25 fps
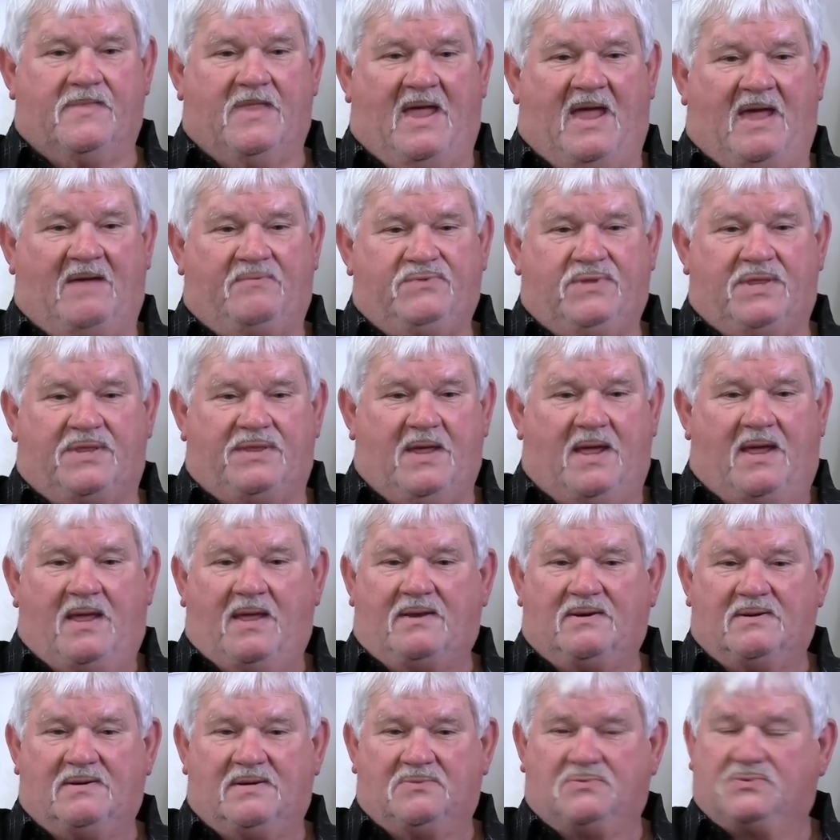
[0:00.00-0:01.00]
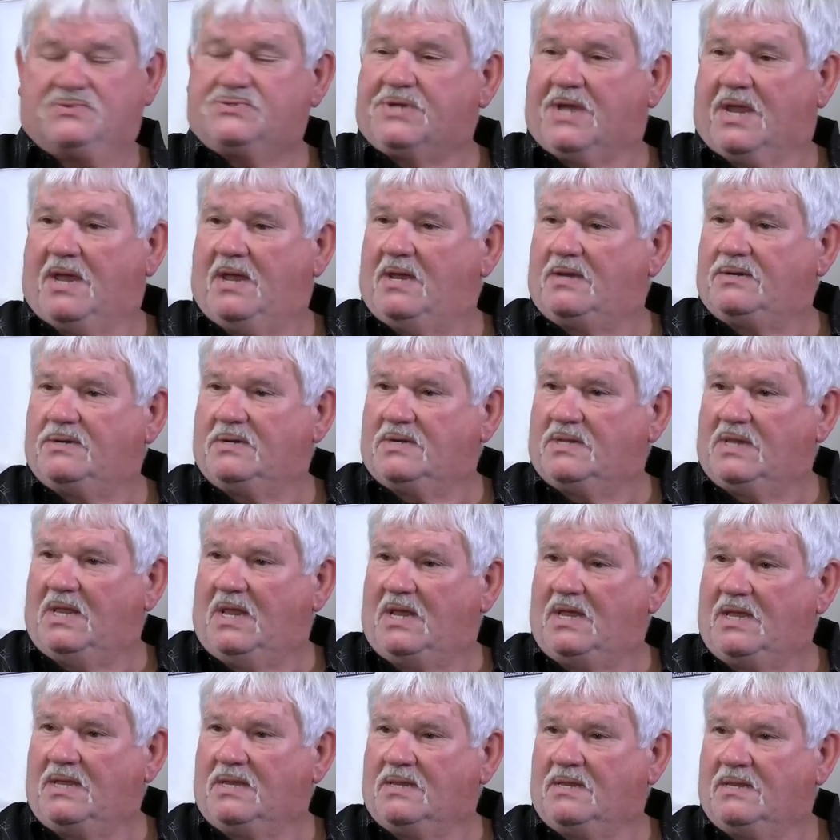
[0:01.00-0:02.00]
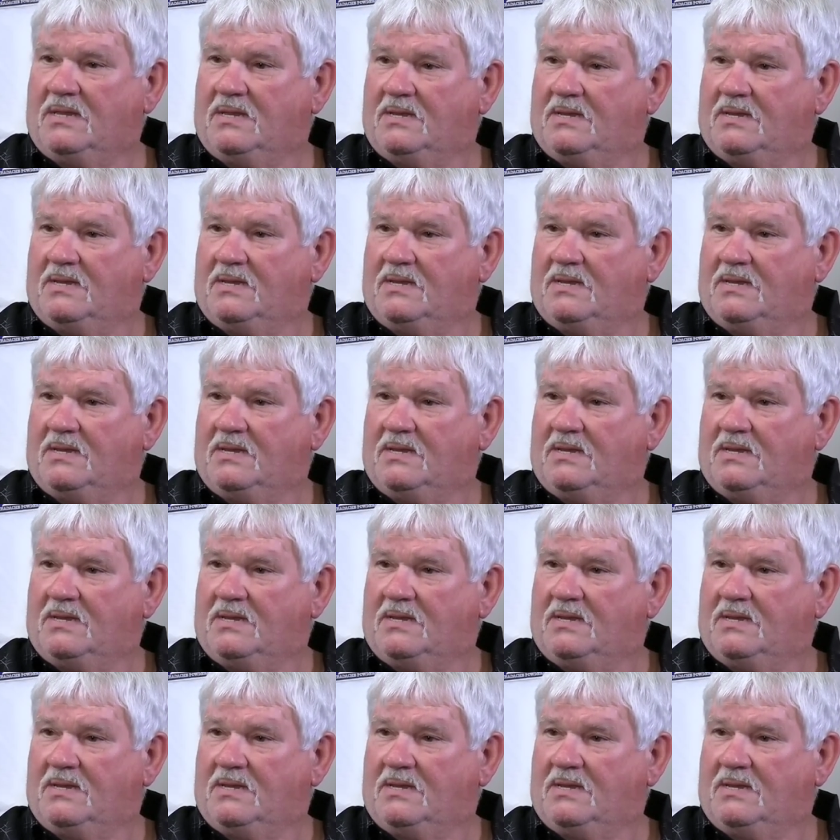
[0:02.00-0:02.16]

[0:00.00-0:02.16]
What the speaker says: After that, it was kind of like,